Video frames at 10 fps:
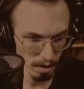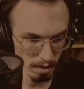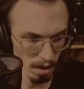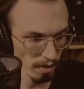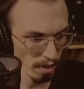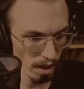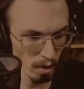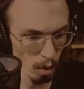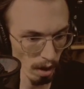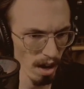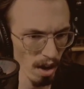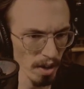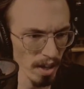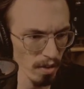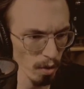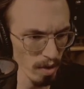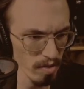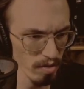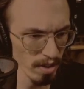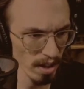Nothing. Cool. Okay, the noises
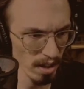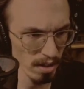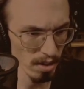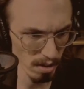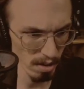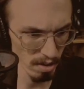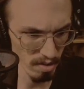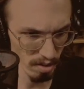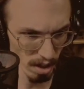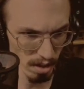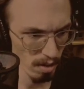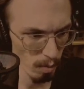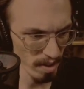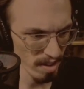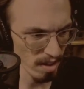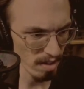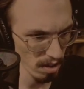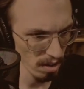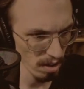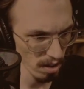are getting a little bit concerning. What is this?